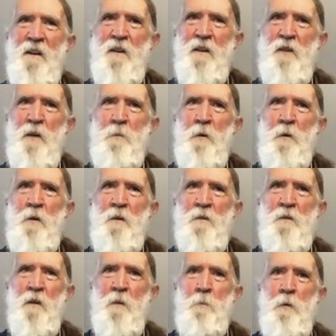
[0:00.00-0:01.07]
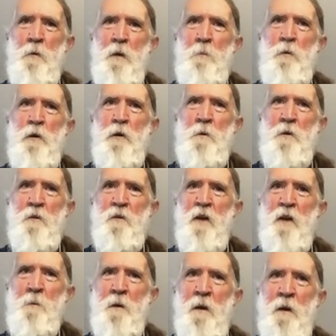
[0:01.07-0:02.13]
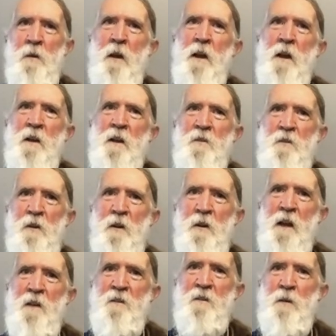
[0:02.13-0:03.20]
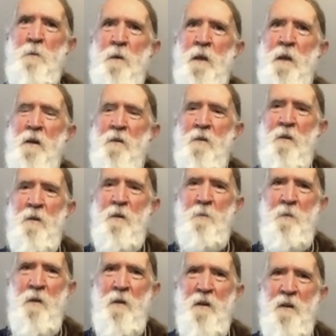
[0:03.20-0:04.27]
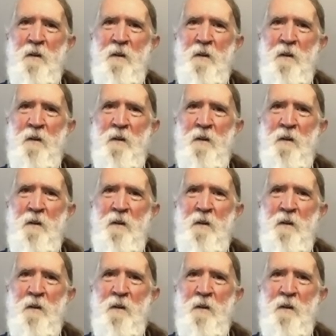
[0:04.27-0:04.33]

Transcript: In December, you can see the breeding plumage is coming in. Still has some of that